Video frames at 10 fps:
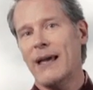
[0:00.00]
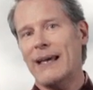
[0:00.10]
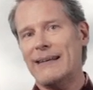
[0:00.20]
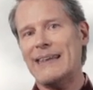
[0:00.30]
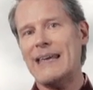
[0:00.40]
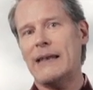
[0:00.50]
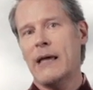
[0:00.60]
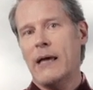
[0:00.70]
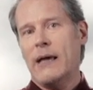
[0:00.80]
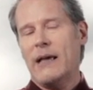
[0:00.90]
Indeed,
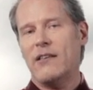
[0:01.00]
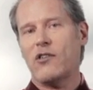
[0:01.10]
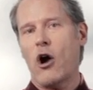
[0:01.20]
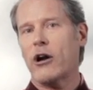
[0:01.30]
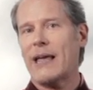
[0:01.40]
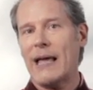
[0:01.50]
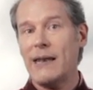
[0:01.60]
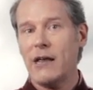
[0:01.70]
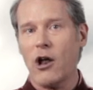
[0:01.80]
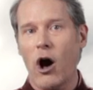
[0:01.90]
his
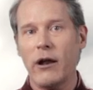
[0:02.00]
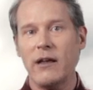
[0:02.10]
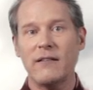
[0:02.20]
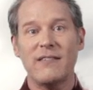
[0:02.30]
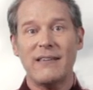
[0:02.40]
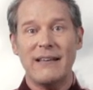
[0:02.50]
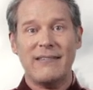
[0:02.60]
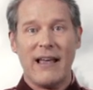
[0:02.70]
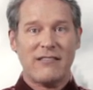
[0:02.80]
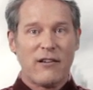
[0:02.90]
Arcadian audience
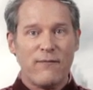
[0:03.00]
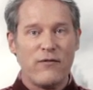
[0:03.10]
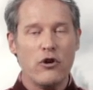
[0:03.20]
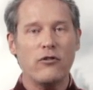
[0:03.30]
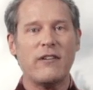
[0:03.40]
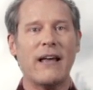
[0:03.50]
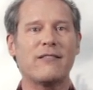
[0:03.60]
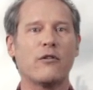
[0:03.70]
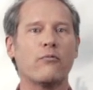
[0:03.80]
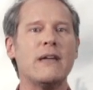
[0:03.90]
is as confused
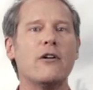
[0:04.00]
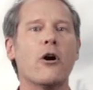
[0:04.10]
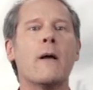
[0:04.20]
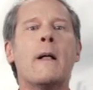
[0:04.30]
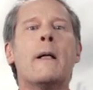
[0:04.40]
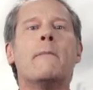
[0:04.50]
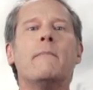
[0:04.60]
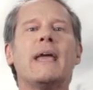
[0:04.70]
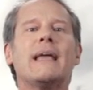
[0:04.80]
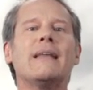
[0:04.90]
as the reader,
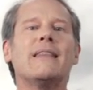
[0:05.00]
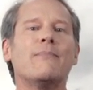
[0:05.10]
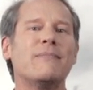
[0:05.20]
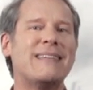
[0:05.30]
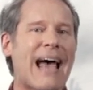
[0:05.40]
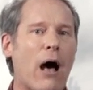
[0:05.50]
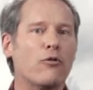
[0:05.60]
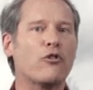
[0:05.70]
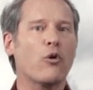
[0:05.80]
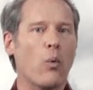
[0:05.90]
making them
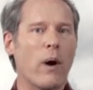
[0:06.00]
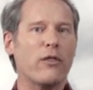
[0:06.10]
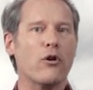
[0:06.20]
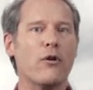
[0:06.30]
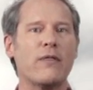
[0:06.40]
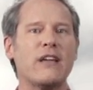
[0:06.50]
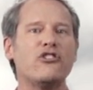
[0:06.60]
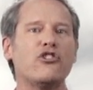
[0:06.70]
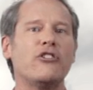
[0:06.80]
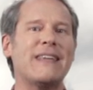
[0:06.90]
doubt whether they
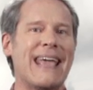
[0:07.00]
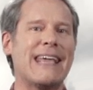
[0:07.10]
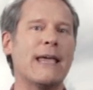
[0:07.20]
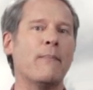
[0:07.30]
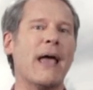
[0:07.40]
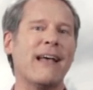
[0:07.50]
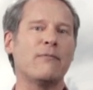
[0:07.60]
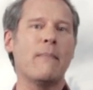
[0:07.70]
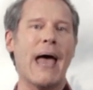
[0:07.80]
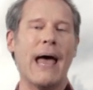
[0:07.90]
should take him as
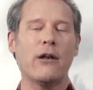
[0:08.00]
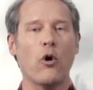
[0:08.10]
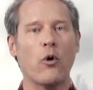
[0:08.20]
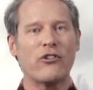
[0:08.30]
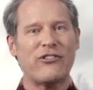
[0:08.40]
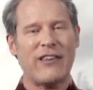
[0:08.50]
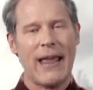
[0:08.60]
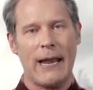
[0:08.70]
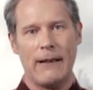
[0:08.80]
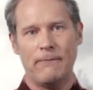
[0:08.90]
mad or
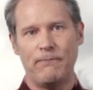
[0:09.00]
sane.